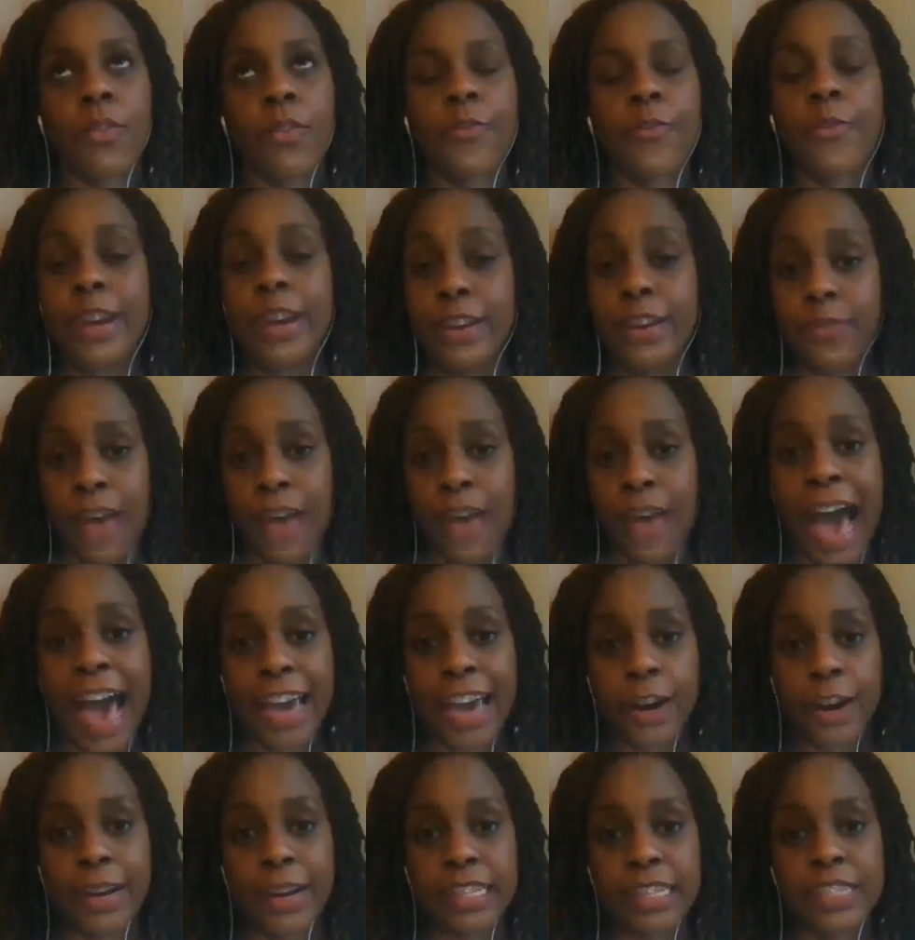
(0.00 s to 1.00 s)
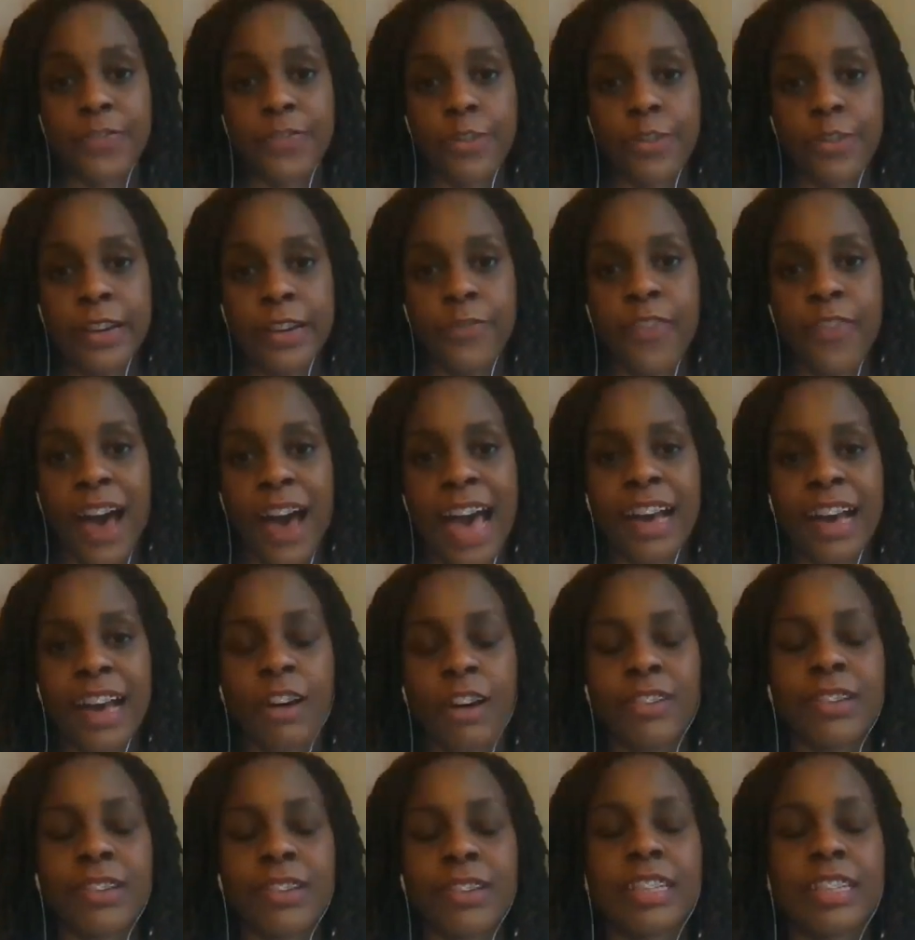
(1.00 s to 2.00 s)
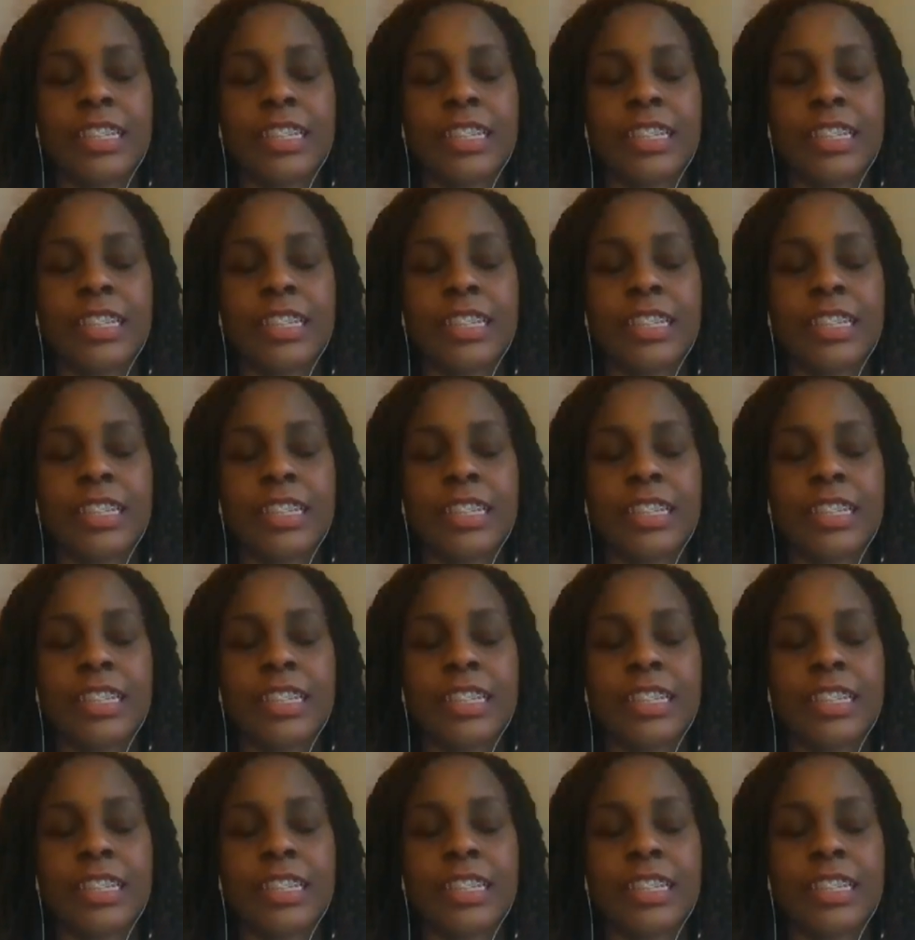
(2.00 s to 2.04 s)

free IRS Free File,